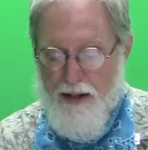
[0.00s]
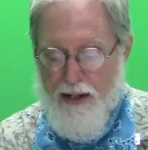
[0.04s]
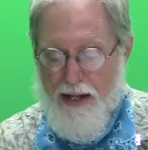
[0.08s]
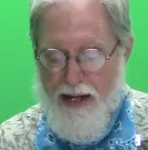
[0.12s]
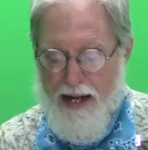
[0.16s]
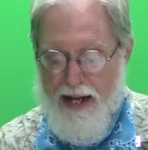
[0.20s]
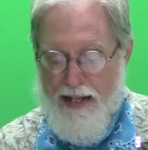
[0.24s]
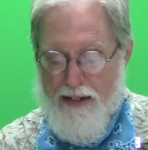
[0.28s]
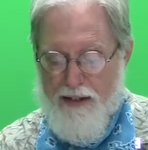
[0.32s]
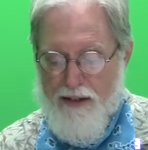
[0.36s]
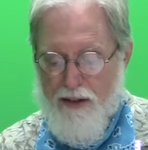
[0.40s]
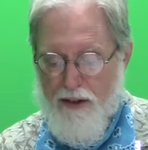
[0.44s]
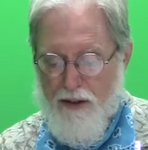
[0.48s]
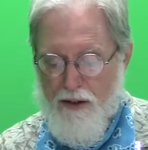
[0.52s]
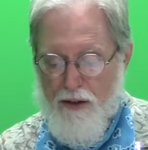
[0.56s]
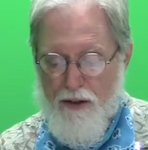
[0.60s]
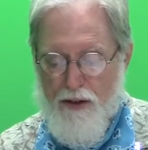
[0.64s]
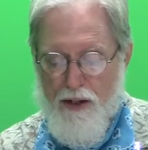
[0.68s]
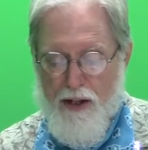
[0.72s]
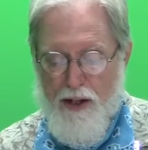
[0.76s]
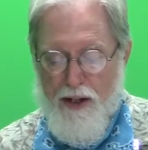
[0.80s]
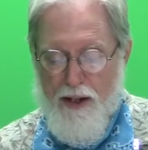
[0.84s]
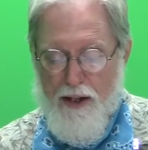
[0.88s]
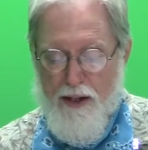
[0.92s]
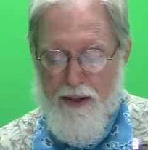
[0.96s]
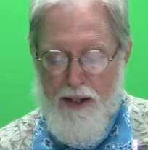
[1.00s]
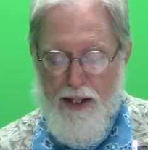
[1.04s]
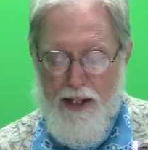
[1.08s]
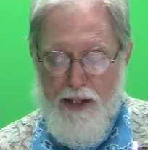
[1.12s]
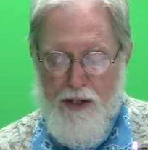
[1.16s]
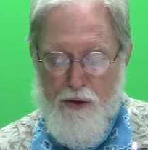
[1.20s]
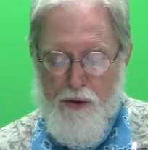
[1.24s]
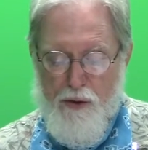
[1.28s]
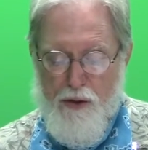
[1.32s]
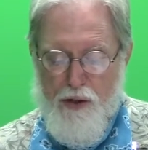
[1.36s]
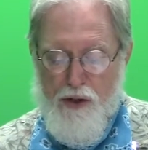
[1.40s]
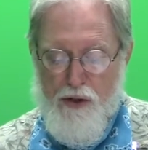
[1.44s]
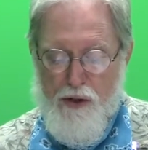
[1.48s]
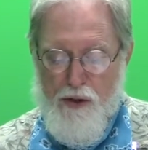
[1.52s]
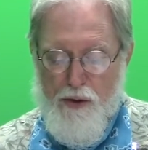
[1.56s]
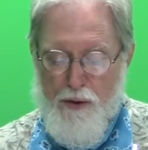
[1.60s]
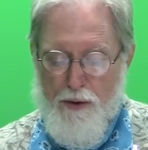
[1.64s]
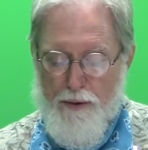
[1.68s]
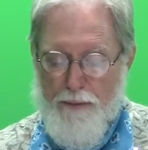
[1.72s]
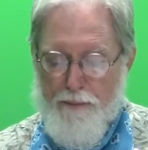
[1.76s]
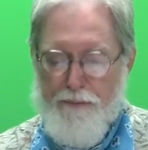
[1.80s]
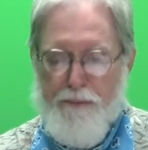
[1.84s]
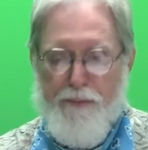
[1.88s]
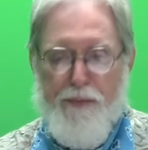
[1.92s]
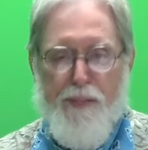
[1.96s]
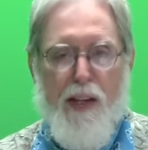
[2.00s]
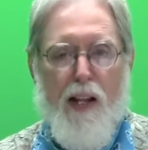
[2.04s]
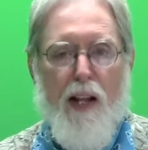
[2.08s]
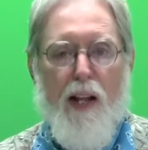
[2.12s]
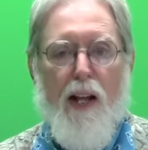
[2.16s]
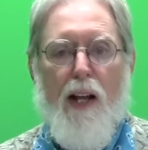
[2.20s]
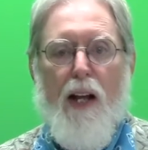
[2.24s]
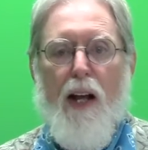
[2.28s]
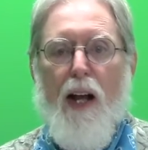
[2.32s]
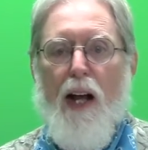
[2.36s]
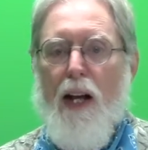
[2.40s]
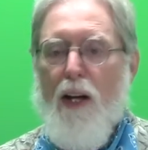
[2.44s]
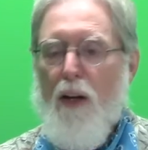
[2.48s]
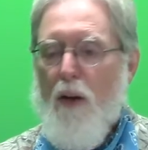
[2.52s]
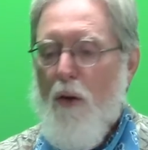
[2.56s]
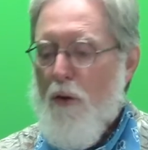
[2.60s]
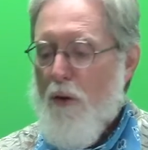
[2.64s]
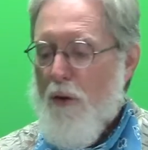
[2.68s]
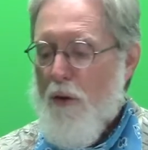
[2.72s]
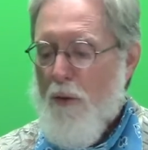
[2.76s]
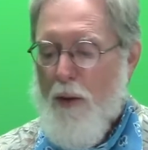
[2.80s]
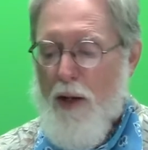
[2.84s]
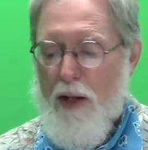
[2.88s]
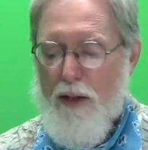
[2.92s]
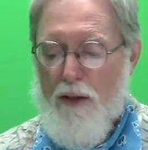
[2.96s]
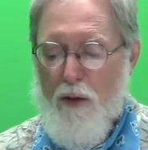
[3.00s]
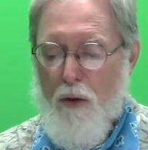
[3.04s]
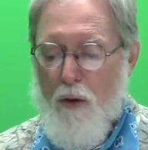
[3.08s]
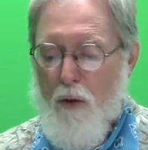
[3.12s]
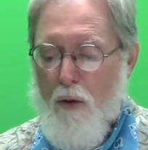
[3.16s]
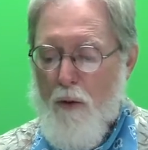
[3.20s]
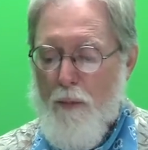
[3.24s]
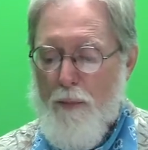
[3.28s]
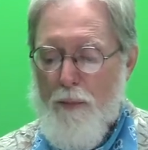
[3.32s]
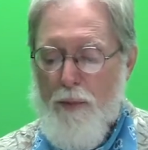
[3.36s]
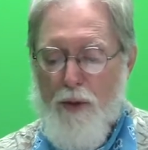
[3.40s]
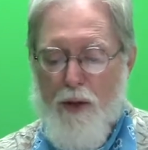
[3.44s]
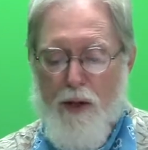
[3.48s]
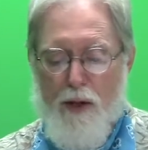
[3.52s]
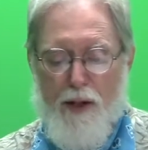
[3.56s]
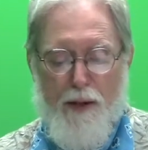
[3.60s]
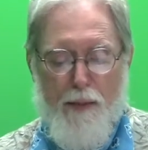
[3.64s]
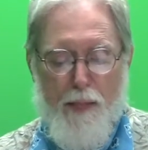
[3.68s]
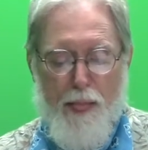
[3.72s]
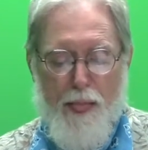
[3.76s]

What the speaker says: It has a little thing you can do. It goes throughout the whole book.